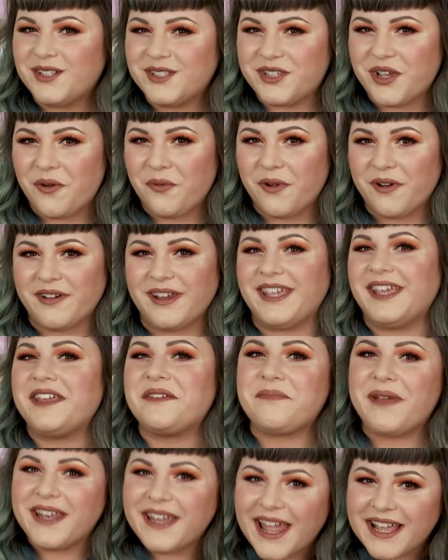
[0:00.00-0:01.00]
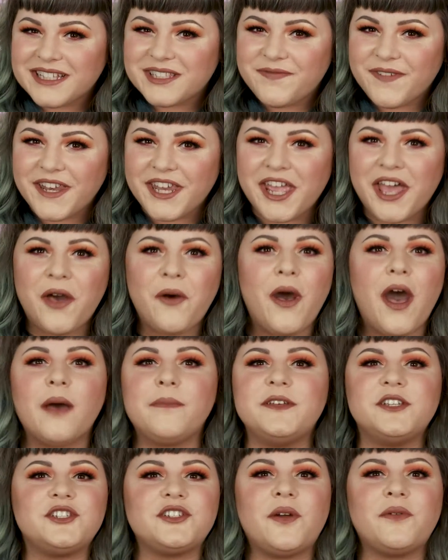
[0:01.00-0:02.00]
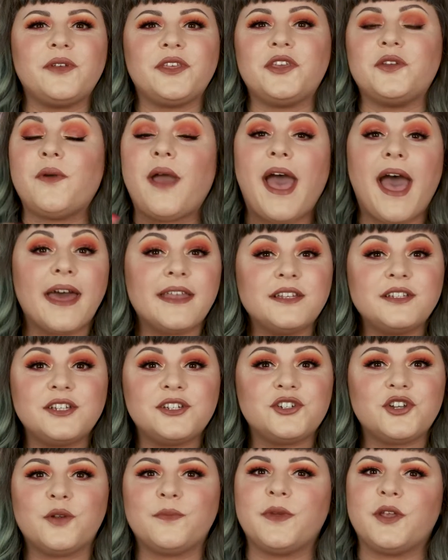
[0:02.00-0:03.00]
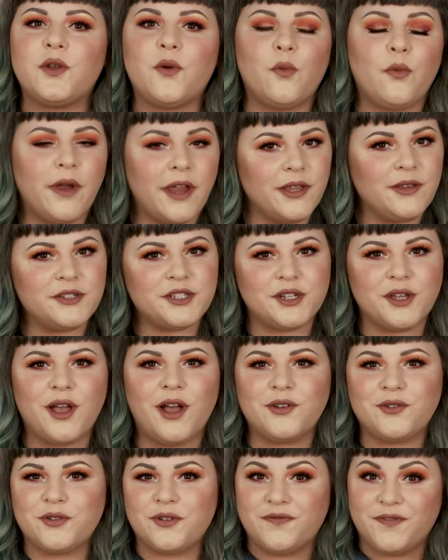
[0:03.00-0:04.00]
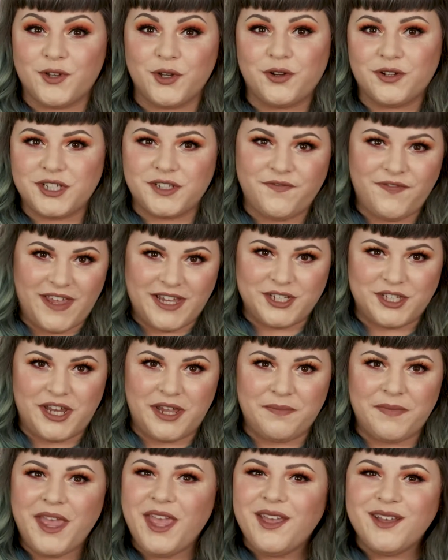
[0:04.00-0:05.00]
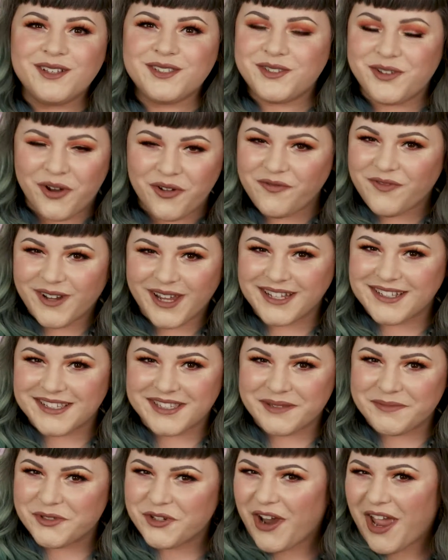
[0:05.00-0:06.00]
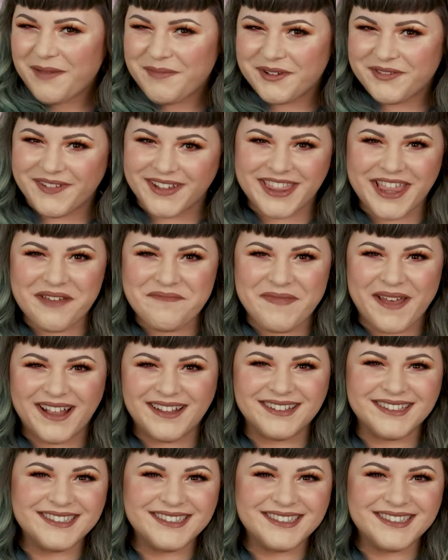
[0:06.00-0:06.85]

Don't worry, in my next video, I'll be showing you how to determine where you should contour for your face shape. So don't forget to subscribe and ring that bell.